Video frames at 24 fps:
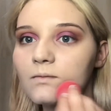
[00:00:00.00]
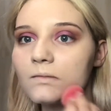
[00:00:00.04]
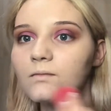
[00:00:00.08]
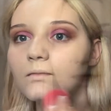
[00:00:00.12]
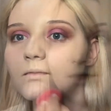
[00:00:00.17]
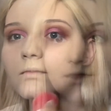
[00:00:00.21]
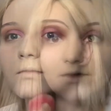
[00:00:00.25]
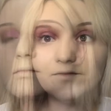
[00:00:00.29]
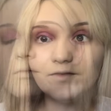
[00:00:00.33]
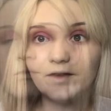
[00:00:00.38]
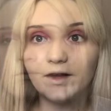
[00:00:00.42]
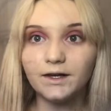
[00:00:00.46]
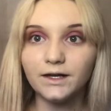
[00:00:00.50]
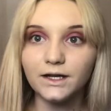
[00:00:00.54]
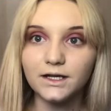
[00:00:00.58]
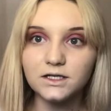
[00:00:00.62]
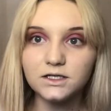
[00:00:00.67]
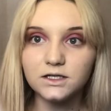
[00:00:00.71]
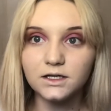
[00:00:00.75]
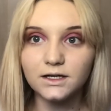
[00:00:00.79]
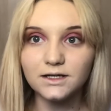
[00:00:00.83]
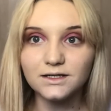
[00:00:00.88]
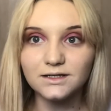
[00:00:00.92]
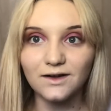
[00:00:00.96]
Now that
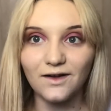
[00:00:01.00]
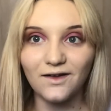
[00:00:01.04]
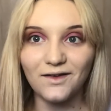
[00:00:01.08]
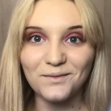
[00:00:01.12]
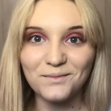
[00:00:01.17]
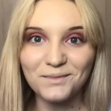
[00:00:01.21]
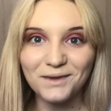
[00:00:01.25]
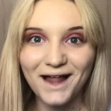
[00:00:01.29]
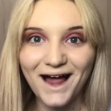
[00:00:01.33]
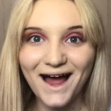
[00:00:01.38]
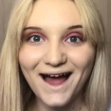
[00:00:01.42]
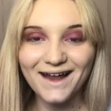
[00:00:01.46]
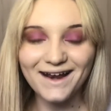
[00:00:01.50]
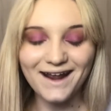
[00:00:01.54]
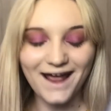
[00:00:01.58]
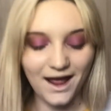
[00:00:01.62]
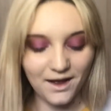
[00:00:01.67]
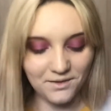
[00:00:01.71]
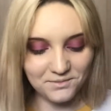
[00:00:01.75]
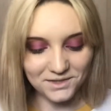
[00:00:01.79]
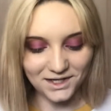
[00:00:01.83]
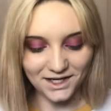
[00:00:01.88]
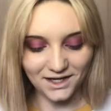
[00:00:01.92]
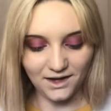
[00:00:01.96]
foundation is all applied,
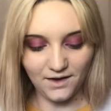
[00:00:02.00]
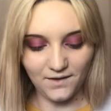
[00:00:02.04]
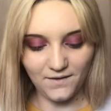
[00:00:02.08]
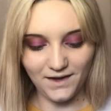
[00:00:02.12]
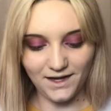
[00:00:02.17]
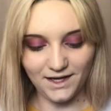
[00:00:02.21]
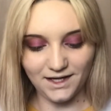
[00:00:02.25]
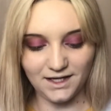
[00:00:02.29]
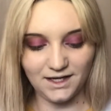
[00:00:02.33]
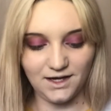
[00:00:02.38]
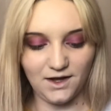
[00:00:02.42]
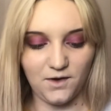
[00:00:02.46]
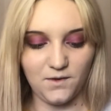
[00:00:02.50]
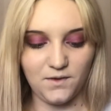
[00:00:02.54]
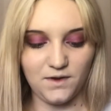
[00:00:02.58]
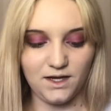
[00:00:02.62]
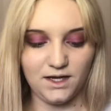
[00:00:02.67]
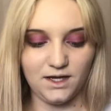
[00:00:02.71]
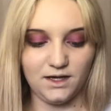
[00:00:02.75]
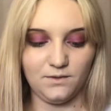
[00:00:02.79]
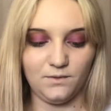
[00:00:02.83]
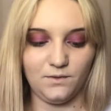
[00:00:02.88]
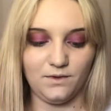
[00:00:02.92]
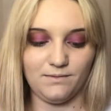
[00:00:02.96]
I'm going to go ahead and go
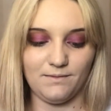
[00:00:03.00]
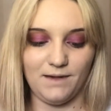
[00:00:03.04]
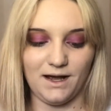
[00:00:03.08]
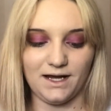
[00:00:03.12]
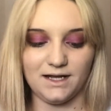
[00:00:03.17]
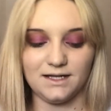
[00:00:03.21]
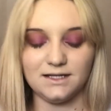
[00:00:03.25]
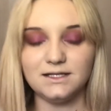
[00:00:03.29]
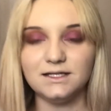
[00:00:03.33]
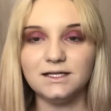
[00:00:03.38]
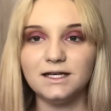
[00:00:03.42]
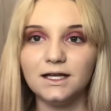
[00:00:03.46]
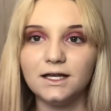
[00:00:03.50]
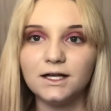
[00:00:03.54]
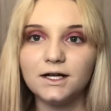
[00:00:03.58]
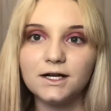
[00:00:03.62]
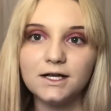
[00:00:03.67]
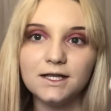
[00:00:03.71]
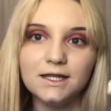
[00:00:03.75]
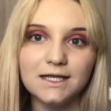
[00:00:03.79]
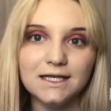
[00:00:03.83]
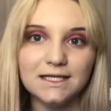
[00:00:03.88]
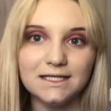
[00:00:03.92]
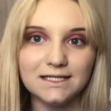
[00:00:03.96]
in with my concealer.
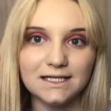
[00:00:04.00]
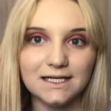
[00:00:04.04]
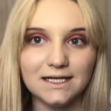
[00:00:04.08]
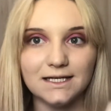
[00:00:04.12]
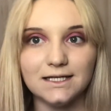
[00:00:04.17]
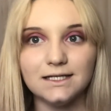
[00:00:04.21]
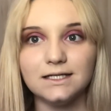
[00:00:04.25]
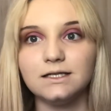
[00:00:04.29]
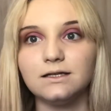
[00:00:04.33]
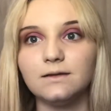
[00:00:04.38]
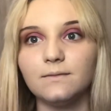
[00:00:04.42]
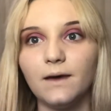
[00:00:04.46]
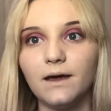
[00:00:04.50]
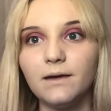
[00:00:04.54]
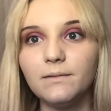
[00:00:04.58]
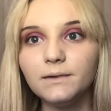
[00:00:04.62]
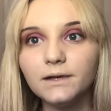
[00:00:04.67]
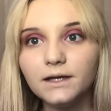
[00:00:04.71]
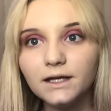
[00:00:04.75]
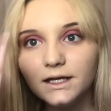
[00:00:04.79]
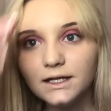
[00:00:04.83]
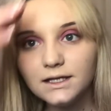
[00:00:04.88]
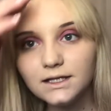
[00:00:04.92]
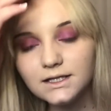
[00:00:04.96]
This is the
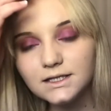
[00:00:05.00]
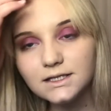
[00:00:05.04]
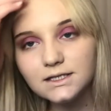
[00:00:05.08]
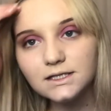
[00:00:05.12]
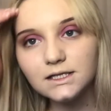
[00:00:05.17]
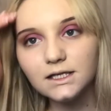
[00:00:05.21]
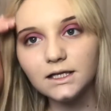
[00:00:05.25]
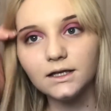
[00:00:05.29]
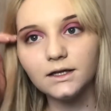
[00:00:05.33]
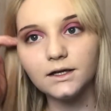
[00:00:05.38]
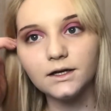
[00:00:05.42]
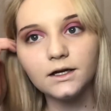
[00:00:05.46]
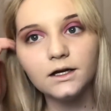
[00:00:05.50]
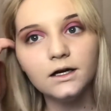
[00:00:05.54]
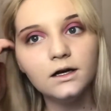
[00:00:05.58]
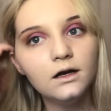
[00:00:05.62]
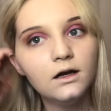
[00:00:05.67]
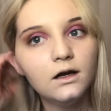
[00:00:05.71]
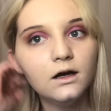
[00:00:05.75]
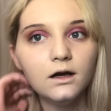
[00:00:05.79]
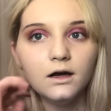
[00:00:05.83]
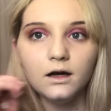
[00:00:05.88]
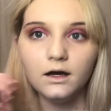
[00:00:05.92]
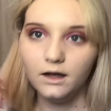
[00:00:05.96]
Maybelline concealer,
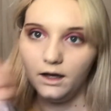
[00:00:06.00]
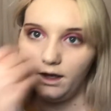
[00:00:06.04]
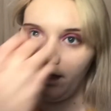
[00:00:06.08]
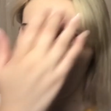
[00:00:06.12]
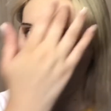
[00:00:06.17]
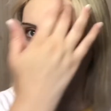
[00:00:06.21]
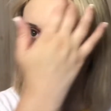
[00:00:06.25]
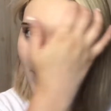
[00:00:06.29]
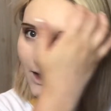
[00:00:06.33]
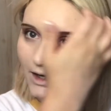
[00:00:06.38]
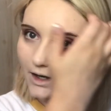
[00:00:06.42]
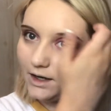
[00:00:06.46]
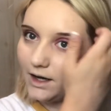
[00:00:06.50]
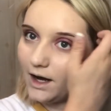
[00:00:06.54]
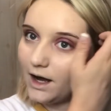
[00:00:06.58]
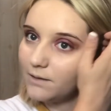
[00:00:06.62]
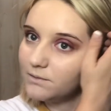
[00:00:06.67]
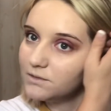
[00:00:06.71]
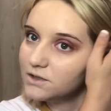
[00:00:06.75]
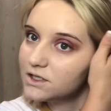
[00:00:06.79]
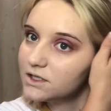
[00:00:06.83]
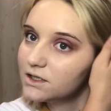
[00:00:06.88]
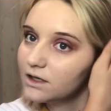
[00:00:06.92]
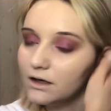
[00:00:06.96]
and
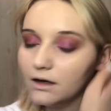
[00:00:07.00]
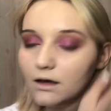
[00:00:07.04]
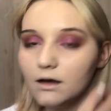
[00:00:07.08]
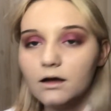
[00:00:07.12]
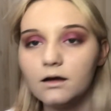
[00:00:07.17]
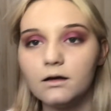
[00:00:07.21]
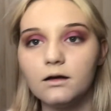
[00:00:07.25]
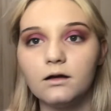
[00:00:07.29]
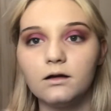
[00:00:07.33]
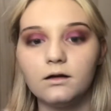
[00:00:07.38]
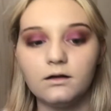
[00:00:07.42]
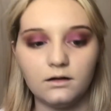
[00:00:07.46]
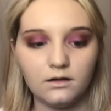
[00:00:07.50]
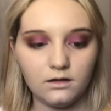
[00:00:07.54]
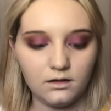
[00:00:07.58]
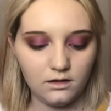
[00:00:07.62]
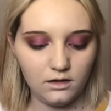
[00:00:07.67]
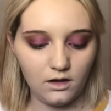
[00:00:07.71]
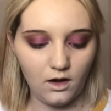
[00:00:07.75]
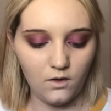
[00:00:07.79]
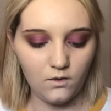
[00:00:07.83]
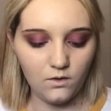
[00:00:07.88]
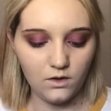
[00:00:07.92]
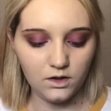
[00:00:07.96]
I'm just going to
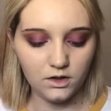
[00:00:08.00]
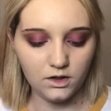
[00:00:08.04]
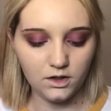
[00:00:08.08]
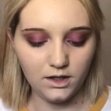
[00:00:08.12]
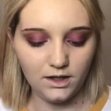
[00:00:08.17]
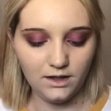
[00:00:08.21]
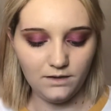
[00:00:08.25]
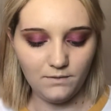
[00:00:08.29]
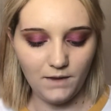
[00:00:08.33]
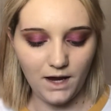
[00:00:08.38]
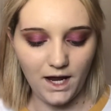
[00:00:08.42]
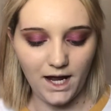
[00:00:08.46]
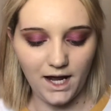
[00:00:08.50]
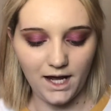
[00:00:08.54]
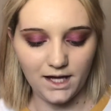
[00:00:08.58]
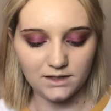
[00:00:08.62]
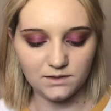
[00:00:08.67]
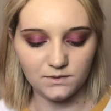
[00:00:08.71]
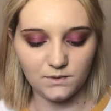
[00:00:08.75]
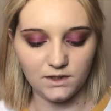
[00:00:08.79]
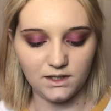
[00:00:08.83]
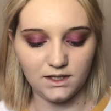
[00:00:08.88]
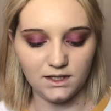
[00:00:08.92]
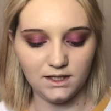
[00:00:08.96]
go underneath my
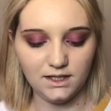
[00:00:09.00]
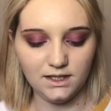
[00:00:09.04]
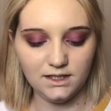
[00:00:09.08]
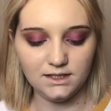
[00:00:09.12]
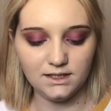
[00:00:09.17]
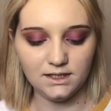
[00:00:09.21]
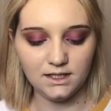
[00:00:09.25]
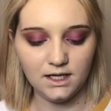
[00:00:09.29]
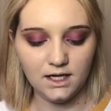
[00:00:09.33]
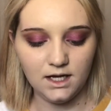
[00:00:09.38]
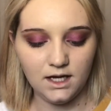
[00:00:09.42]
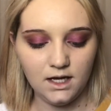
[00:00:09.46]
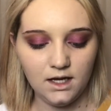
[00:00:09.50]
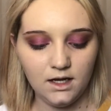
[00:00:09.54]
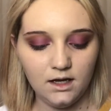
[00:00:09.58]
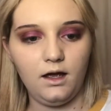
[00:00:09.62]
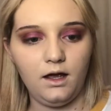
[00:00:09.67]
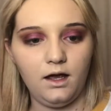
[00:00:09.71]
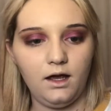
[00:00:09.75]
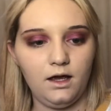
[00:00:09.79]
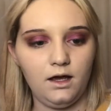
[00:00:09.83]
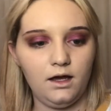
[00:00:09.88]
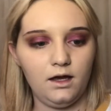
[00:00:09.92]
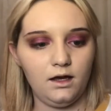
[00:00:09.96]
eyes with this,
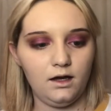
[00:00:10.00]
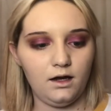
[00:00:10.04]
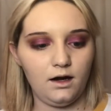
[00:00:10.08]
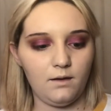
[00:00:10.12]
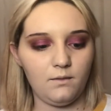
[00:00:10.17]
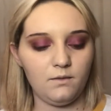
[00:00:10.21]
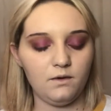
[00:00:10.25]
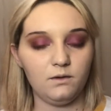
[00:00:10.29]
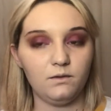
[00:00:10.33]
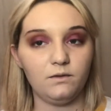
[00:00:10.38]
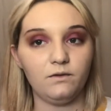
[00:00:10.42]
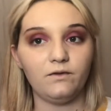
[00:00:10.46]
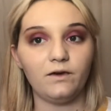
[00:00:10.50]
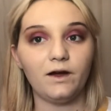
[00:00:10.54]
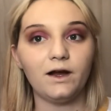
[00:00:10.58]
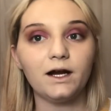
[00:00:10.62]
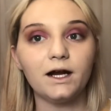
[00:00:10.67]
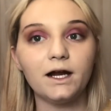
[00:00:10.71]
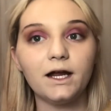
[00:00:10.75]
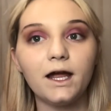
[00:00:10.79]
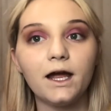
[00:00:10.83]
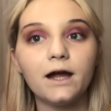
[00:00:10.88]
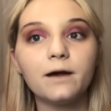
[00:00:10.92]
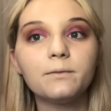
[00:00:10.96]
and I'm going to be
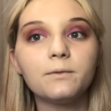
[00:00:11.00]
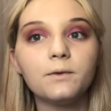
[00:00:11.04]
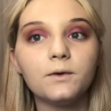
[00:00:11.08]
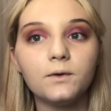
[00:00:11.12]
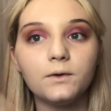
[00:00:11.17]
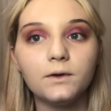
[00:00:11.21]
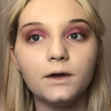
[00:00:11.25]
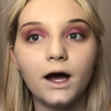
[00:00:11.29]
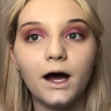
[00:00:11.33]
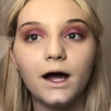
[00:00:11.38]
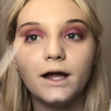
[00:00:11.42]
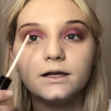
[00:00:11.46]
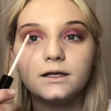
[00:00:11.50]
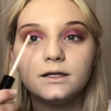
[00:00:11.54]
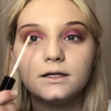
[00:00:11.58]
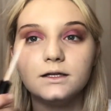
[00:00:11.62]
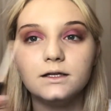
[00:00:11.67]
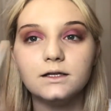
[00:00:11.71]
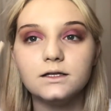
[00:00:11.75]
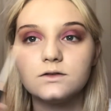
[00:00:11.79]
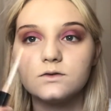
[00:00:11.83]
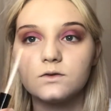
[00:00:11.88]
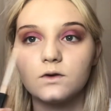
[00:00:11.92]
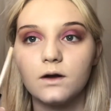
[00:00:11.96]
very careful not to
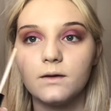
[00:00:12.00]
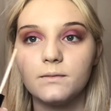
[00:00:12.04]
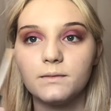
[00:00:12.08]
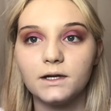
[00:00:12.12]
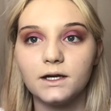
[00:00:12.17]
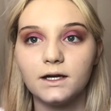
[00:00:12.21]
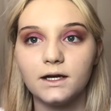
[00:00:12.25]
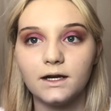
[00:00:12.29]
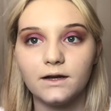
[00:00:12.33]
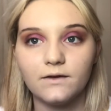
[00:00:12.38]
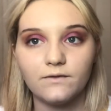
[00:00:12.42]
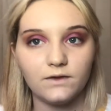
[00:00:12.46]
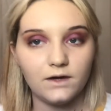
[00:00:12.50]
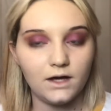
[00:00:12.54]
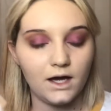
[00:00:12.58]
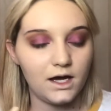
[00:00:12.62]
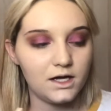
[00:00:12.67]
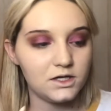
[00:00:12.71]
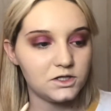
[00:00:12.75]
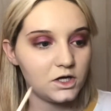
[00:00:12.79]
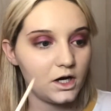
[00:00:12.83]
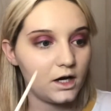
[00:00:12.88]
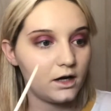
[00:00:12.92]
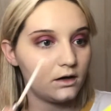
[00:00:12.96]
disrupt any of the
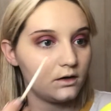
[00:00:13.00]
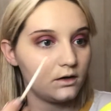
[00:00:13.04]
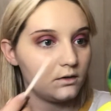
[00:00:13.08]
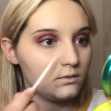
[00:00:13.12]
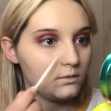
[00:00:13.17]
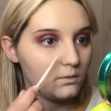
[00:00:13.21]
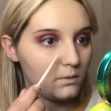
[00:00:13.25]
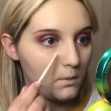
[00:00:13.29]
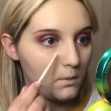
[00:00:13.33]
eyeshadow.